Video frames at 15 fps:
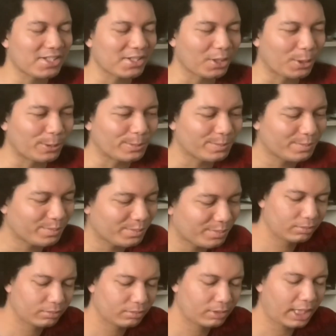So
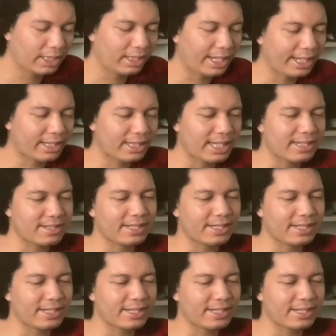I like that